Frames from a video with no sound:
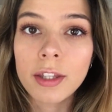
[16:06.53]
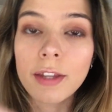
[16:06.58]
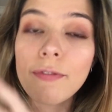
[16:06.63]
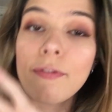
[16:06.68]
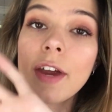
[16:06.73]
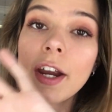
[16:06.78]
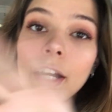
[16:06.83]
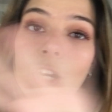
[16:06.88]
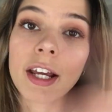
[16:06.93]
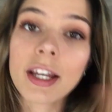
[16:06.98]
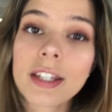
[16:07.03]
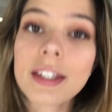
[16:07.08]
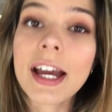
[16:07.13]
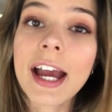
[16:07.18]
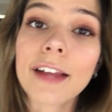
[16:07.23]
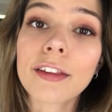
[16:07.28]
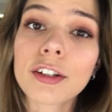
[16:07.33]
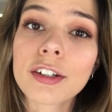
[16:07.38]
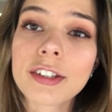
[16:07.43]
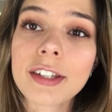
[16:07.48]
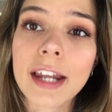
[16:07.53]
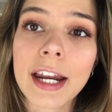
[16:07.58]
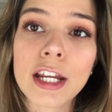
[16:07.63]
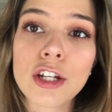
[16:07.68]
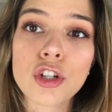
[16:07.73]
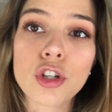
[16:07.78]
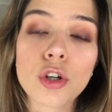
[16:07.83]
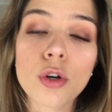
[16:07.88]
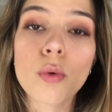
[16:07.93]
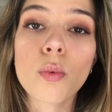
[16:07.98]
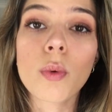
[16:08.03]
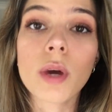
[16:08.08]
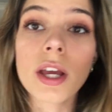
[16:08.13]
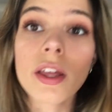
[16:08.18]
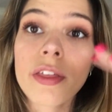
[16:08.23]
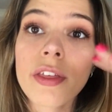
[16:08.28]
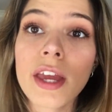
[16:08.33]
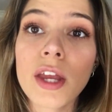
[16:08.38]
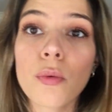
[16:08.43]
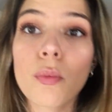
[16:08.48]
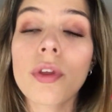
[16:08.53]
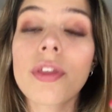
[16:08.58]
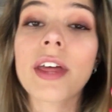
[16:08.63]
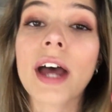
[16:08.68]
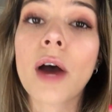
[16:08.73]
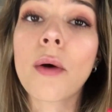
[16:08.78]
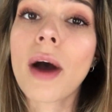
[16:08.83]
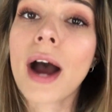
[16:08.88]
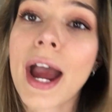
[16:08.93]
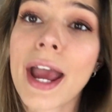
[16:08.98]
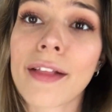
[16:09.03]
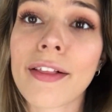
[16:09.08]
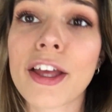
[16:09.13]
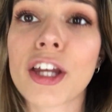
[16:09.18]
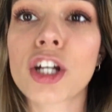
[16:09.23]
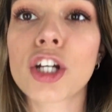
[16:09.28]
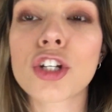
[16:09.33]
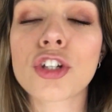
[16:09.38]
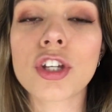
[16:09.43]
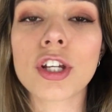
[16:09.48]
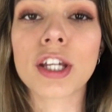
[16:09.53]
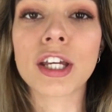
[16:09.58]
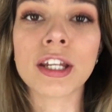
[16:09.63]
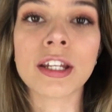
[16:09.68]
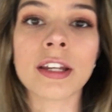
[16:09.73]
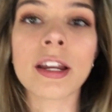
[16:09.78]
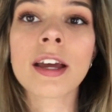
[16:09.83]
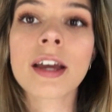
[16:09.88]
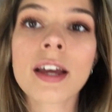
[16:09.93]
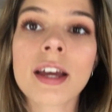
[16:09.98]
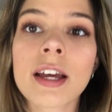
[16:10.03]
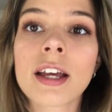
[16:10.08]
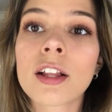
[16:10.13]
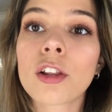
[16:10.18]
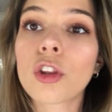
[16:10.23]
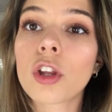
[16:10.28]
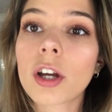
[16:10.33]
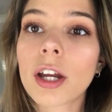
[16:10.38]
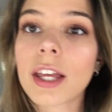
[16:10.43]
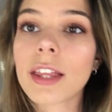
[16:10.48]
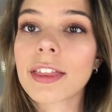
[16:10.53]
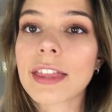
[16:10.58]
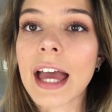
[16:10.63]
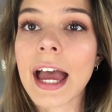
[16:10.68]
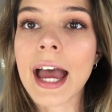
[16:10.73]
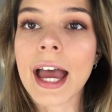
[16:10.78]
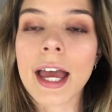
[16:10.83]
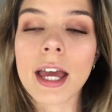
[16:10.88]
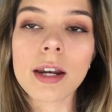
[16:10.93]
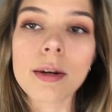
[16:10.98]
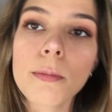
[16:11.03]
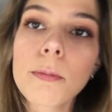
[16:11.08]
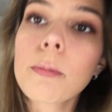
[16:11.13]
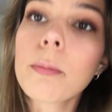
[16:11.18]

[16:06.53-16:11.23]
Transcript: the various eye looks that I do with and without eyeliner, so you can look at that.